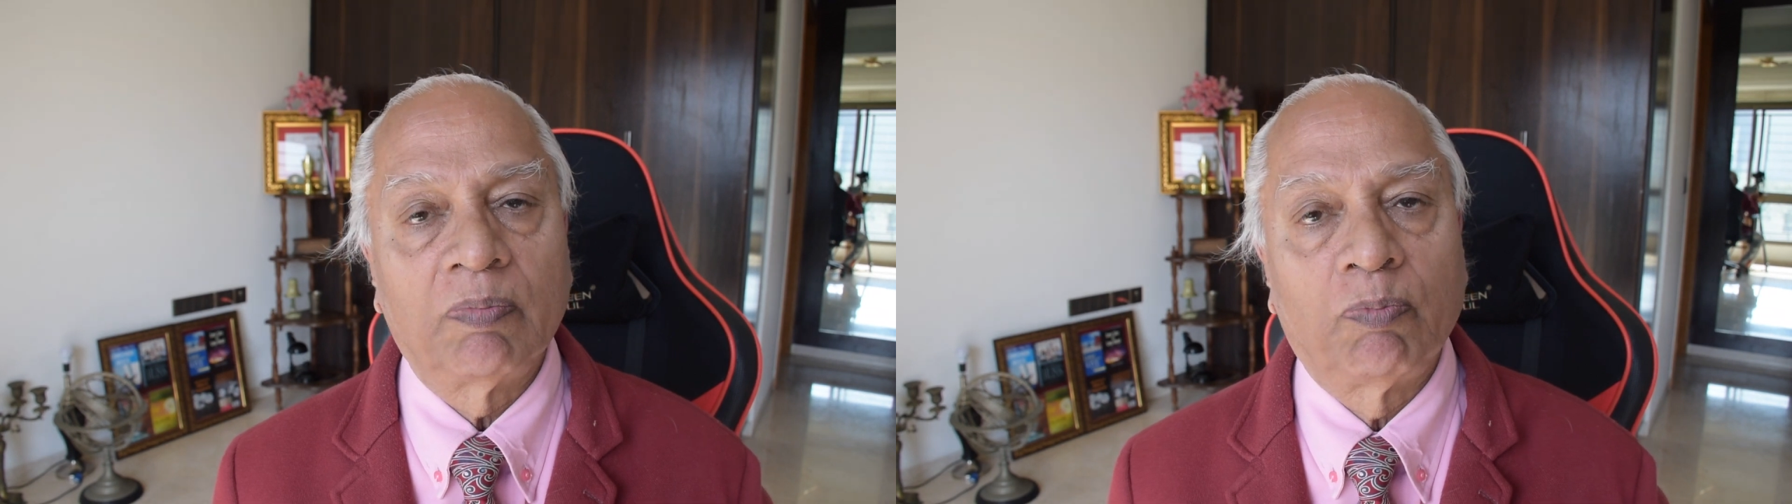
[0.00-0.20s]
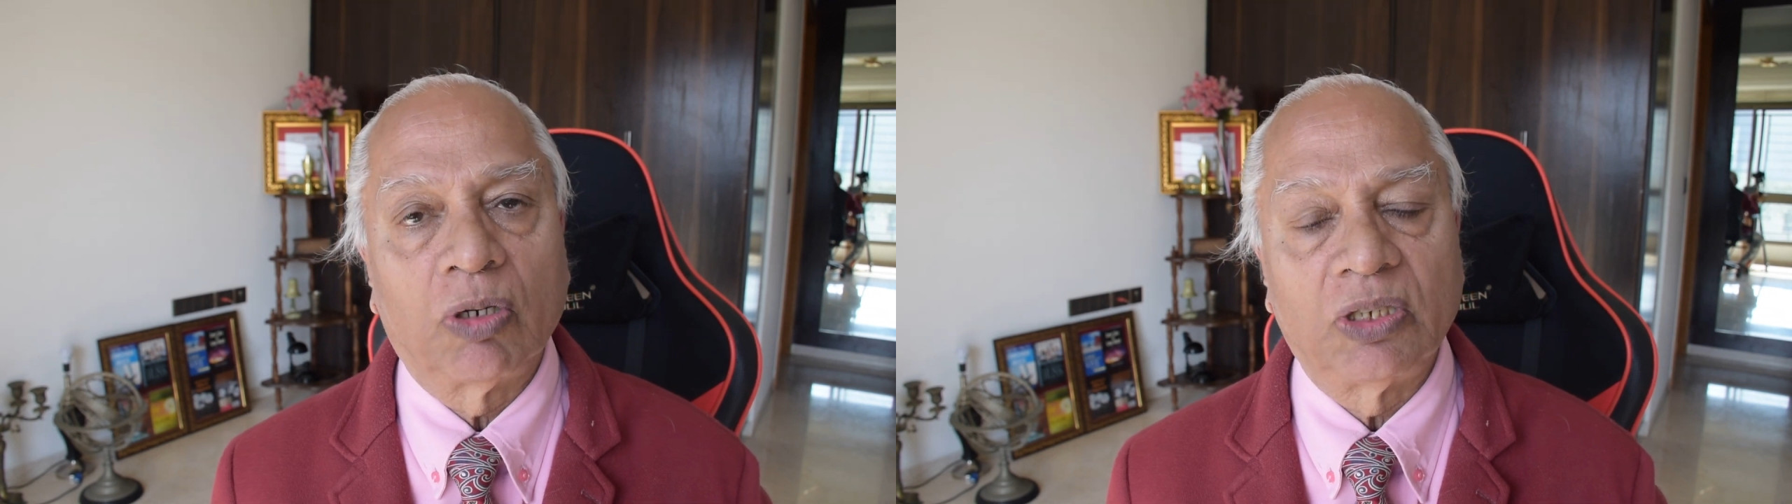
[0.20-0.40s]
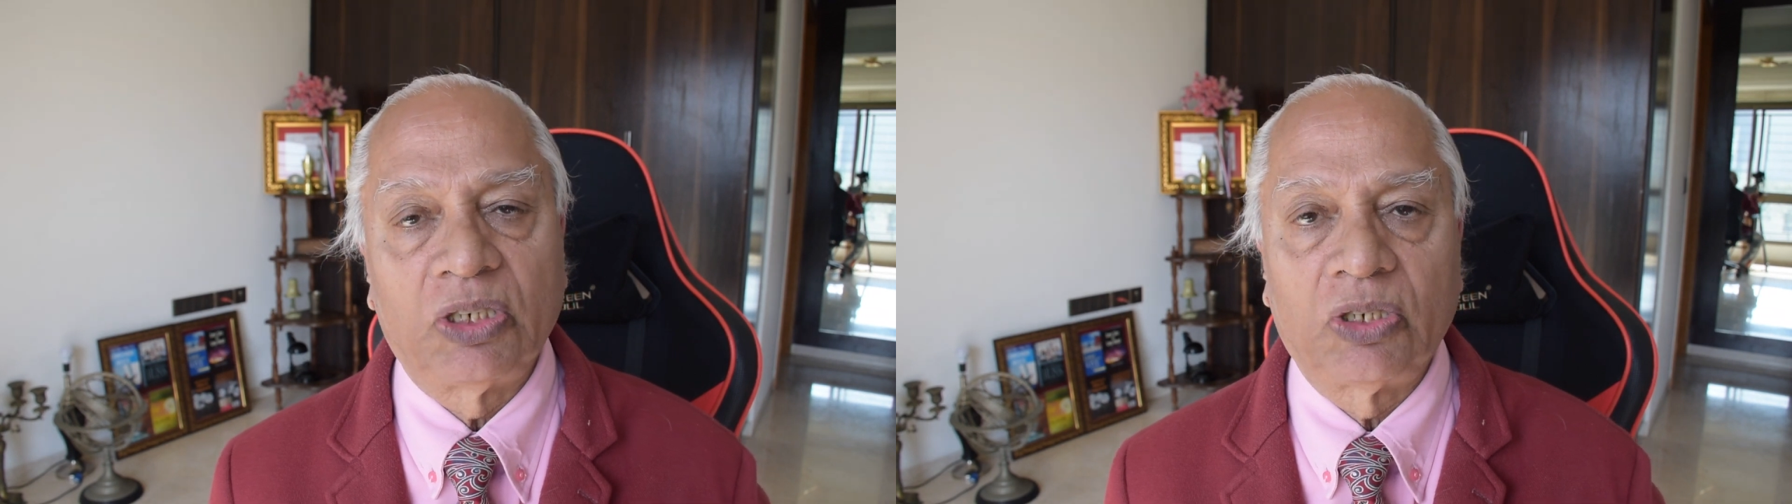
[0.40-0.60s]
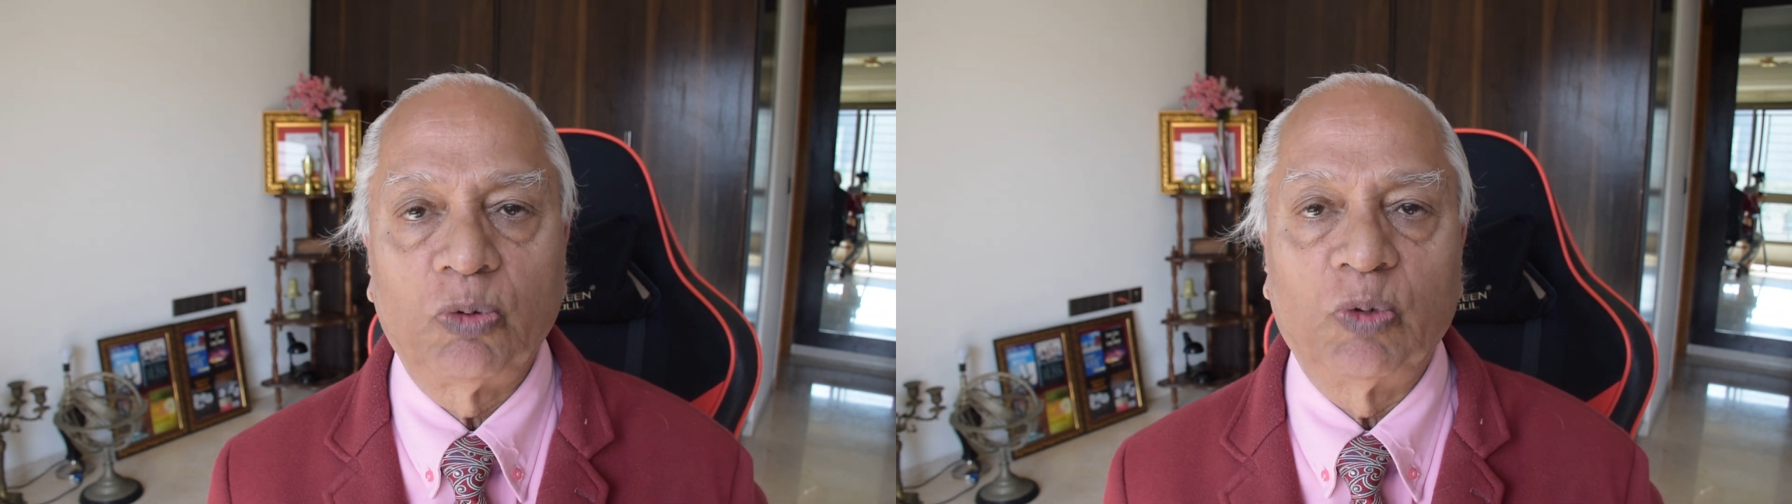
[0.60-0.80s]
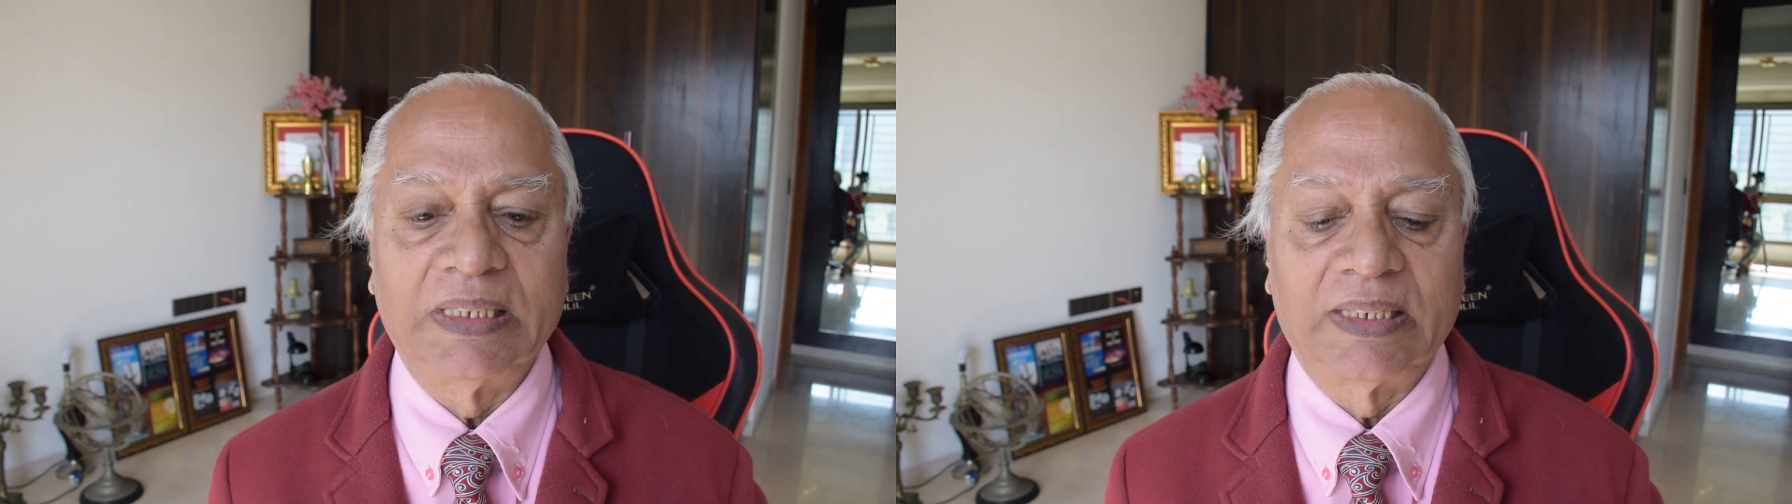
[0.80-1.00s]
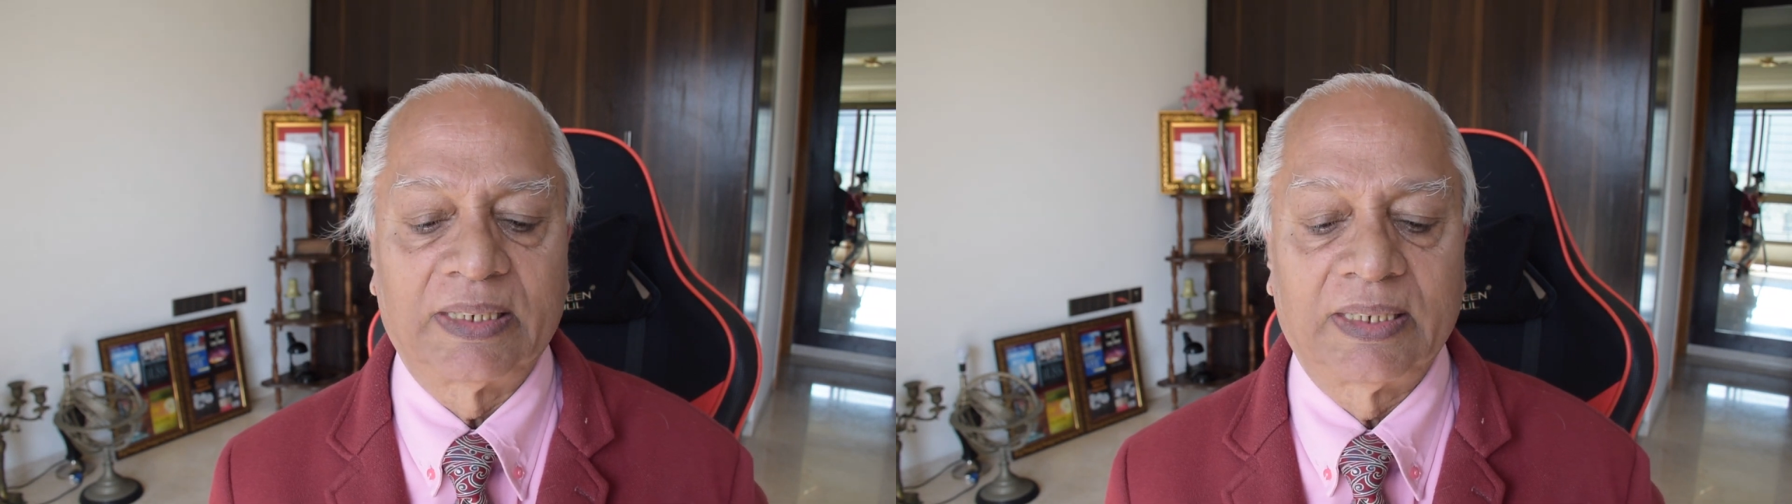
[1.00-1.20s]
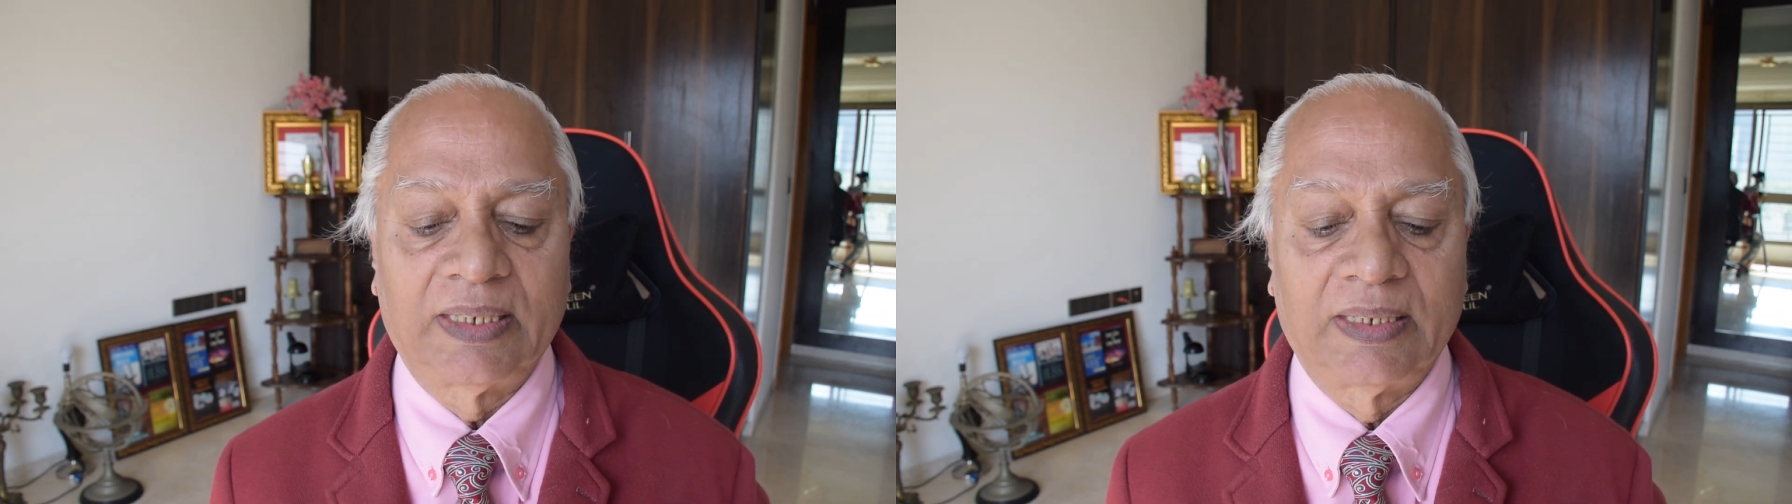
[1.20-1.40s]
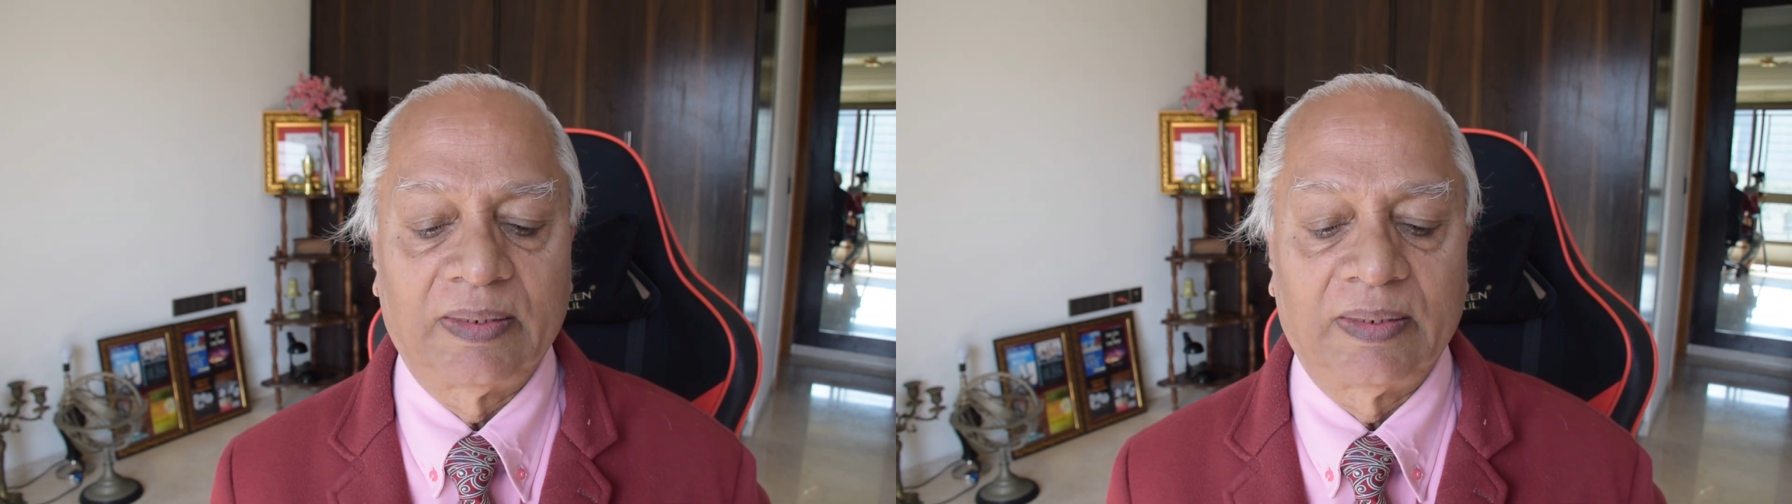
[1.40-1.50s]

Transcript: positive ones.